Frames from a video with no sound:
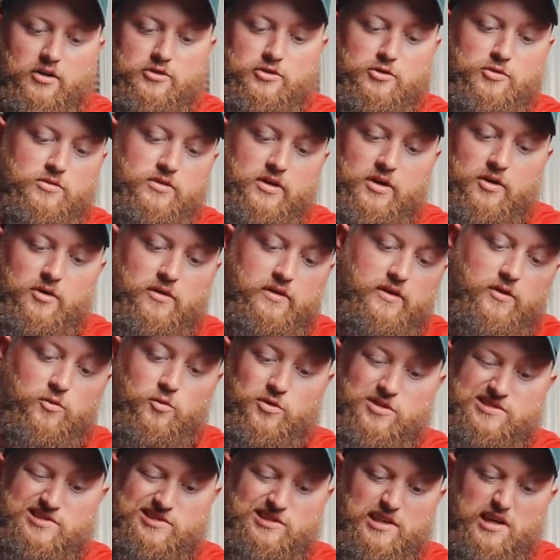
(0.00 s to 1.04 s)
you know that
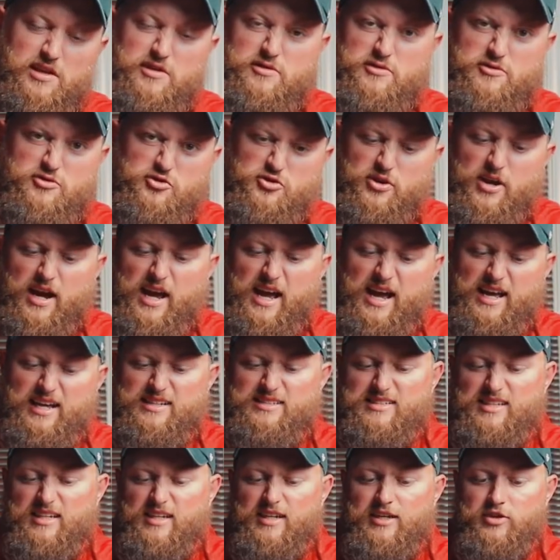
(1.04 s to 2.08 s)
once leather
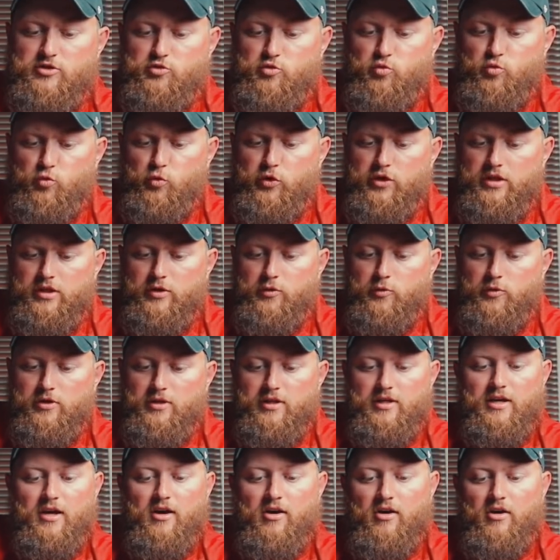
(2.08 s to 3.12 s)
dries, it gets
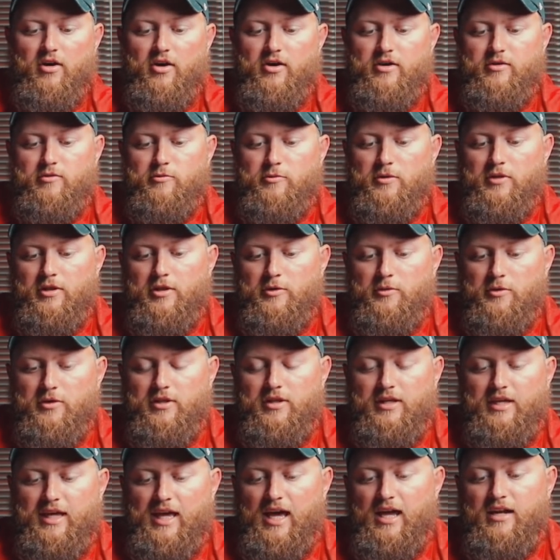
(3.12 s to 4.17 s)
really hard and
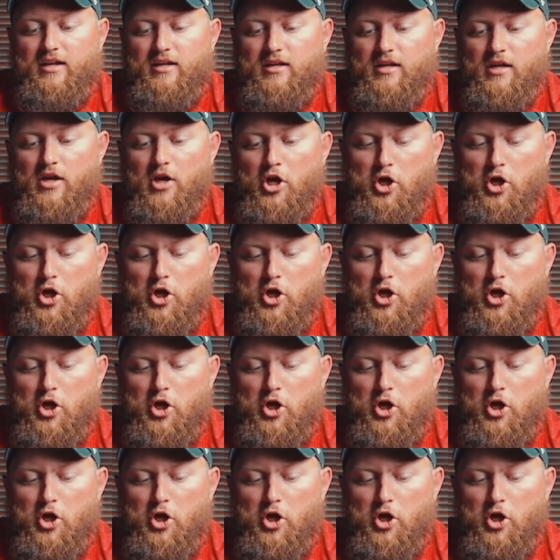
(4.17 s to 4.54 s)
really kind of